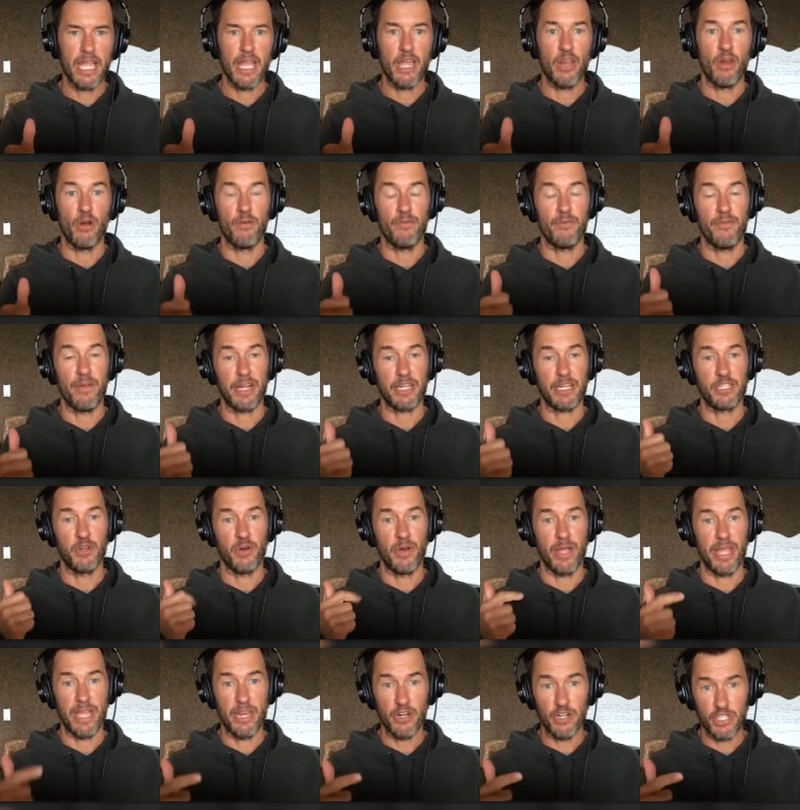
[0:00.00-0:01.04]
It'll affect
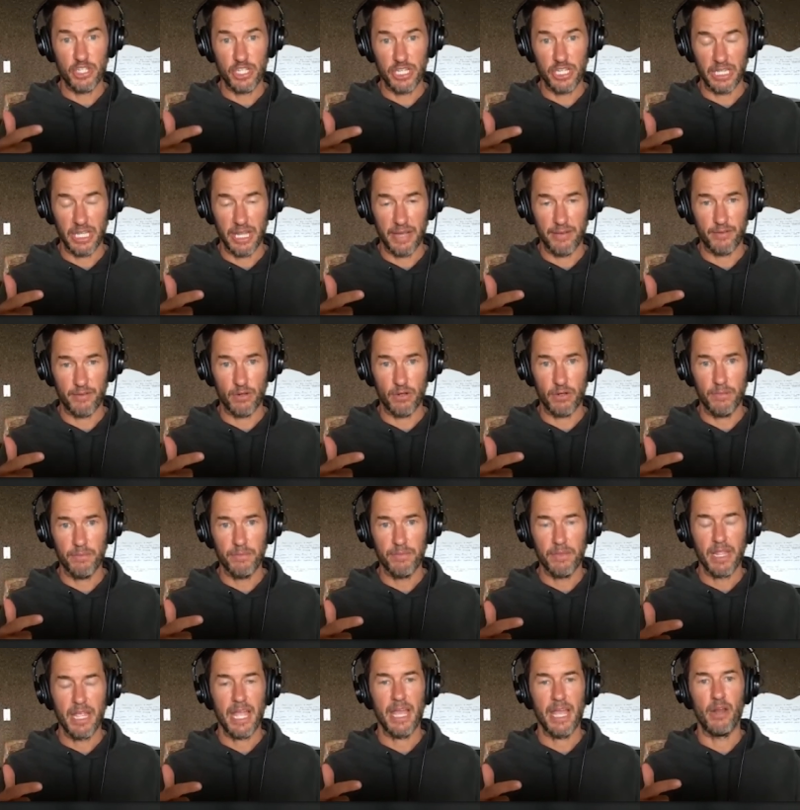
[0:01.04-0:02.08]
your energy level.
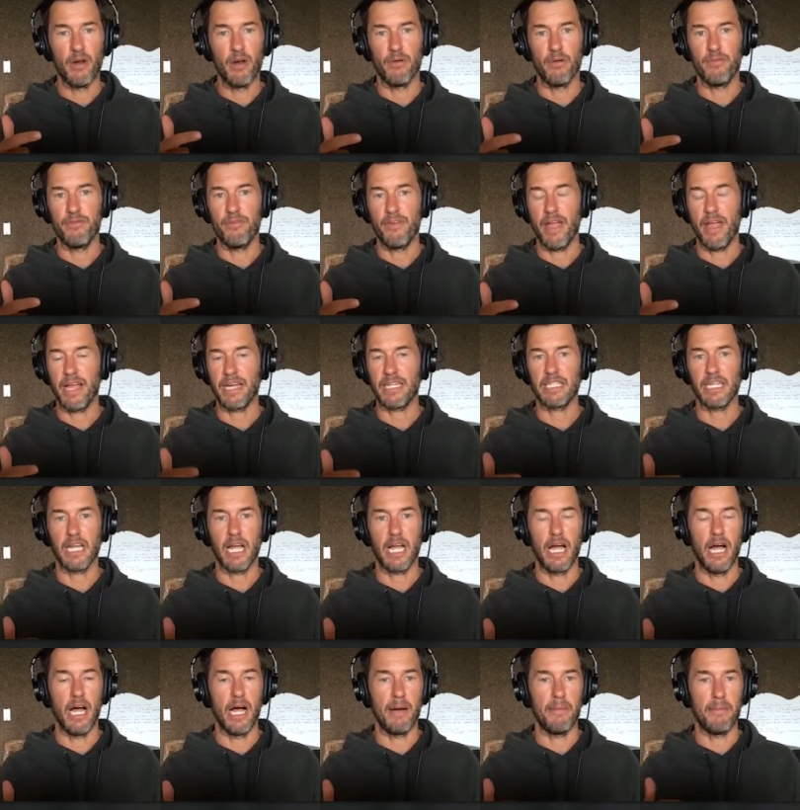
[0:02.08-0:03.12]
It'll affect
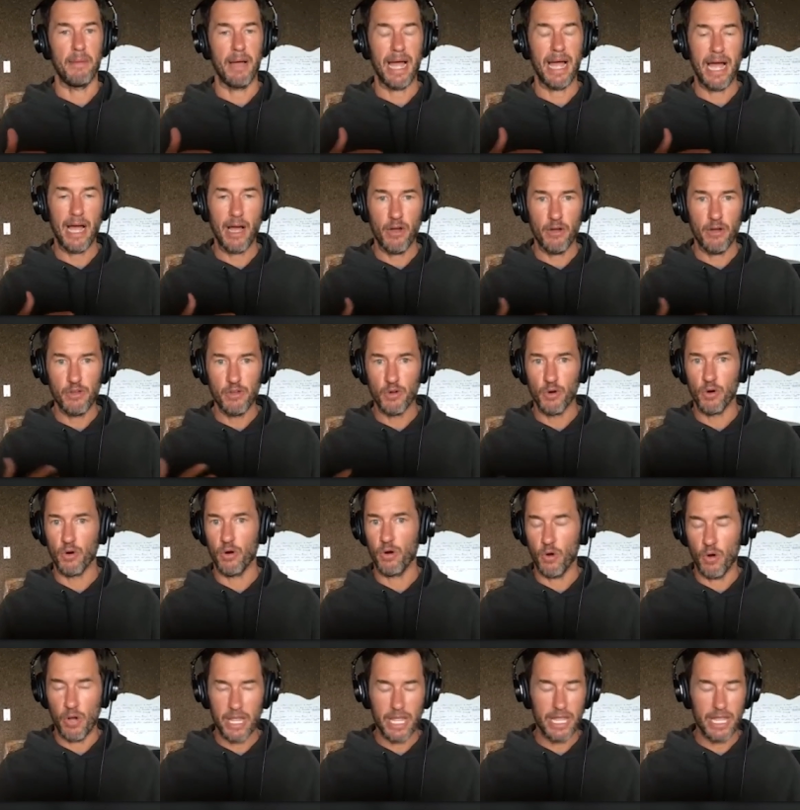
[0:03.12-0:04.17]
um, how
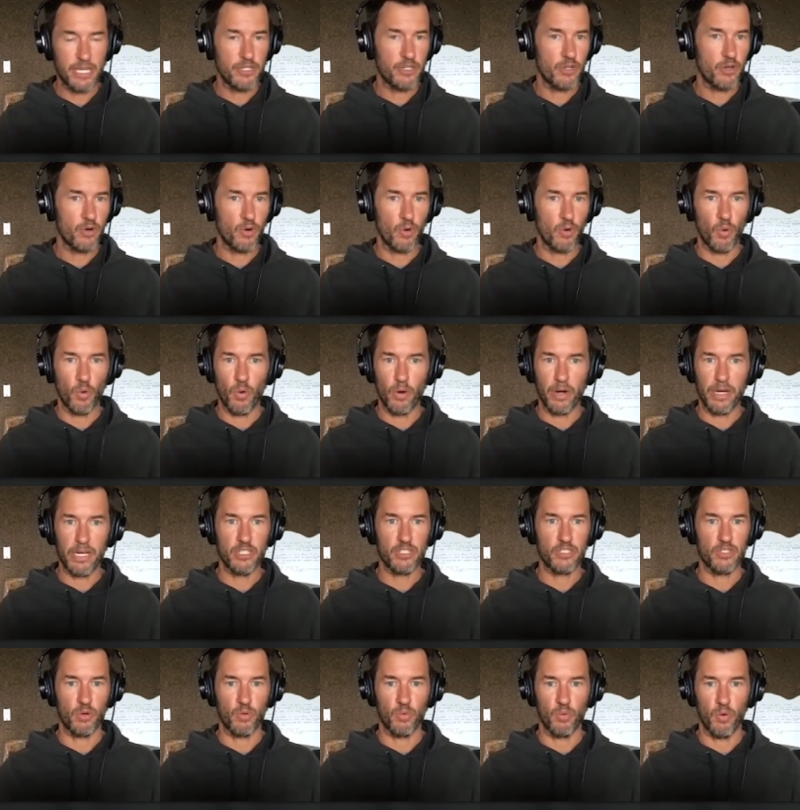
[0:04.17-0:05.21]
your internal
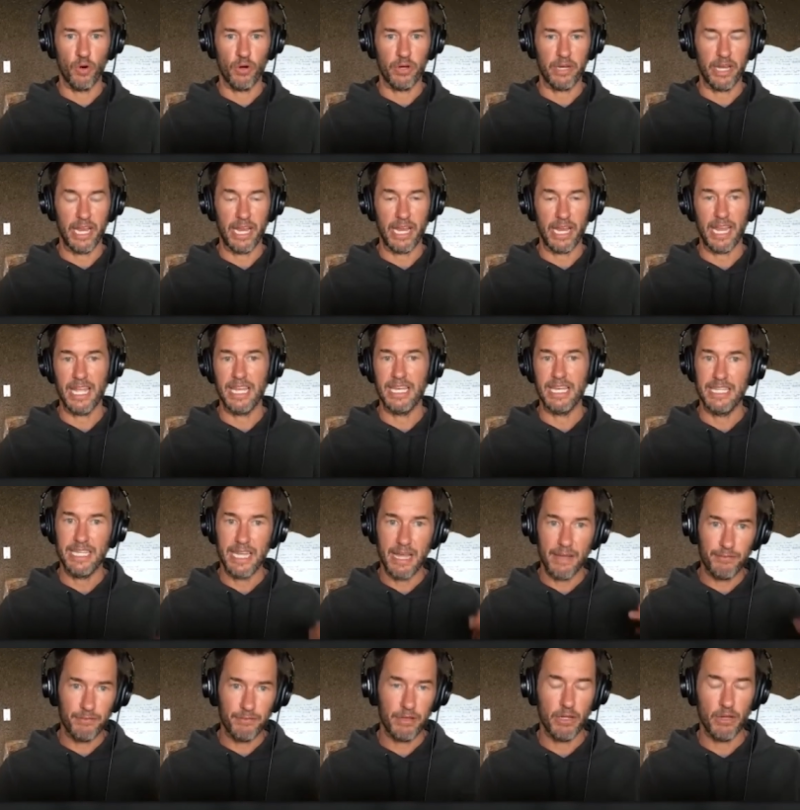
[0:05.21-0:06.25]
organs are working, and
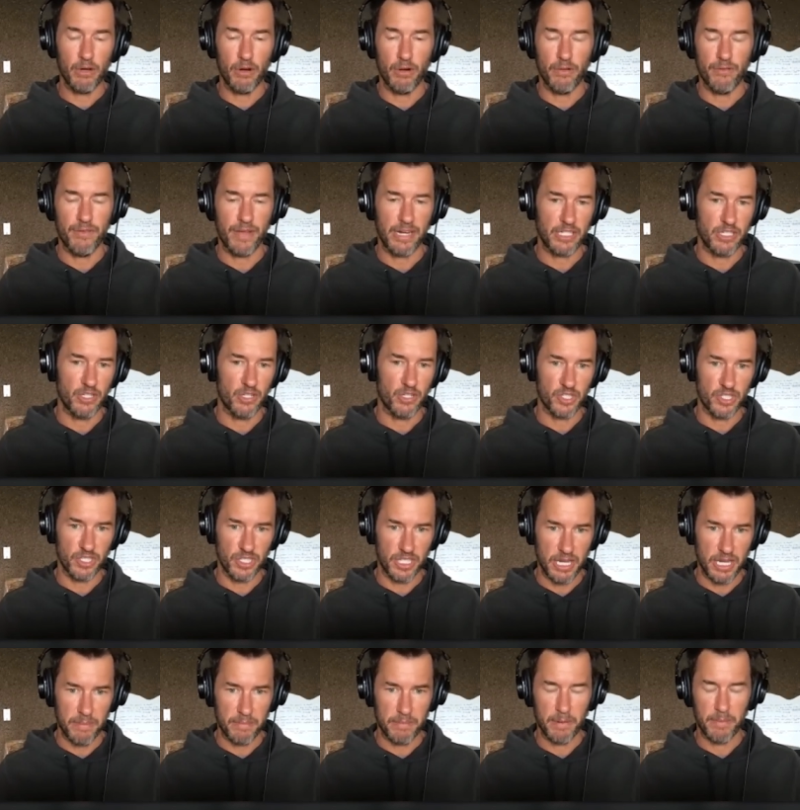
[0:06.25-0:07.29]
definitely it'll affect your
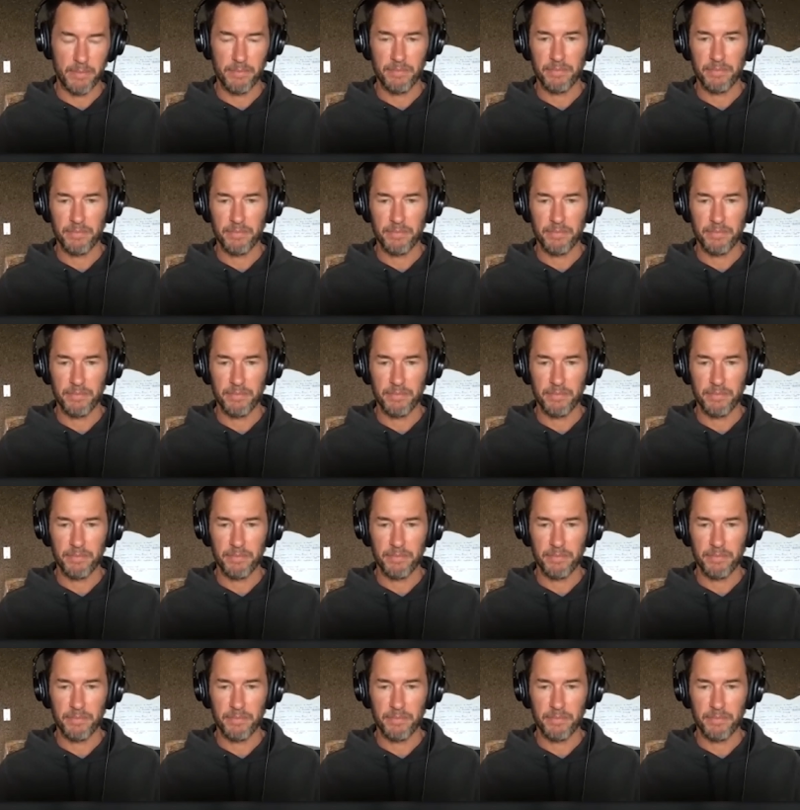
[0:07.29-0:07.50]
sleep.